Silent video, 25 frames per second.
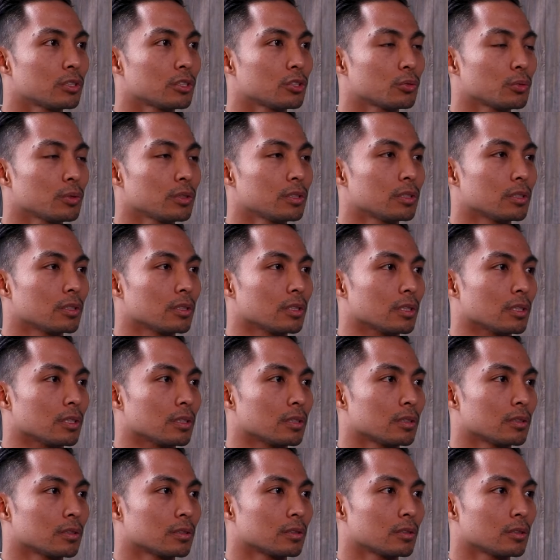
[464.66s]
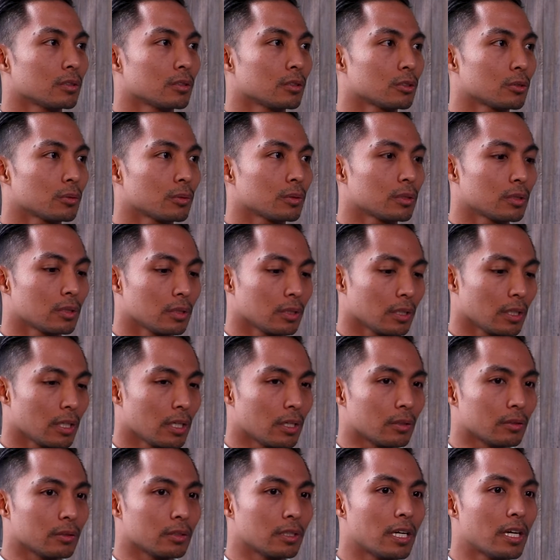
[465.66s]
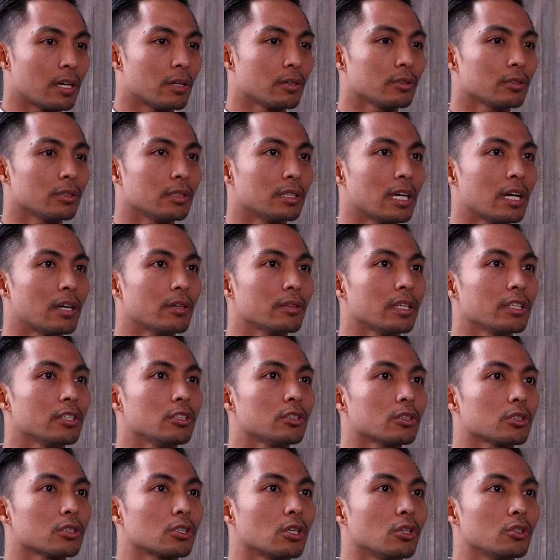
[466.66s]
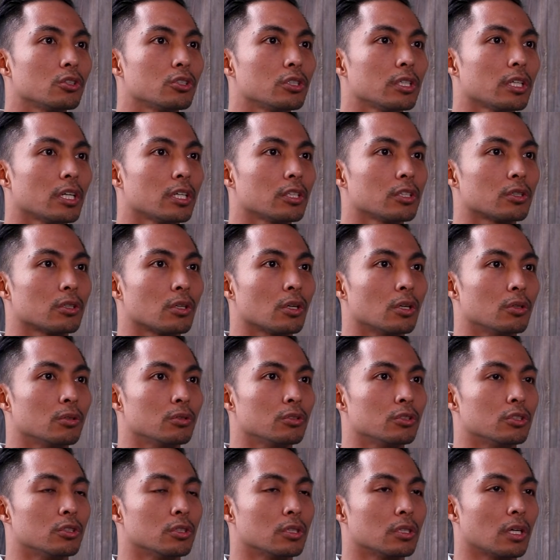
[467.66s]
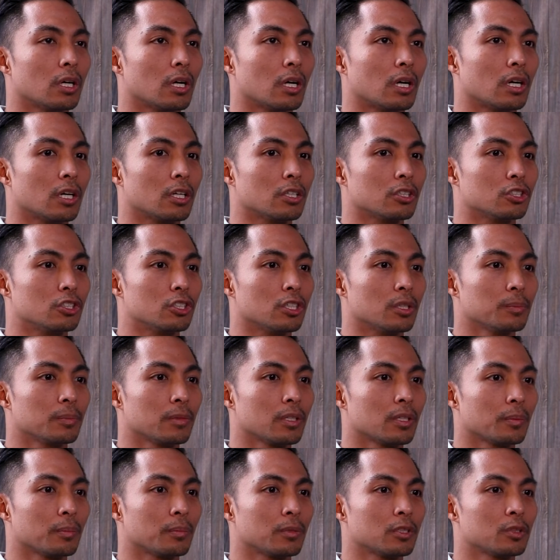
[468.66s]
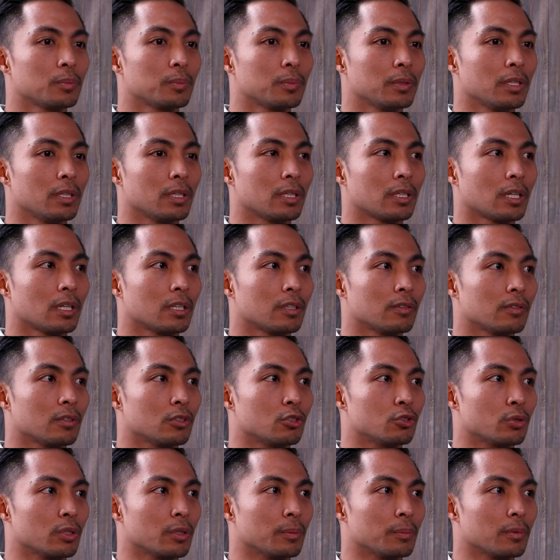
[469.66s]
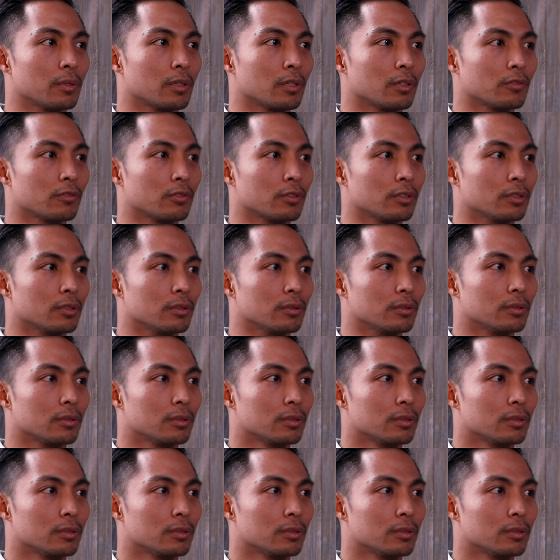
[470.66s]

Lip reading: just recently. So just recently out. Now that you're coaching at your own gym, that must be kind of a dream thing for you.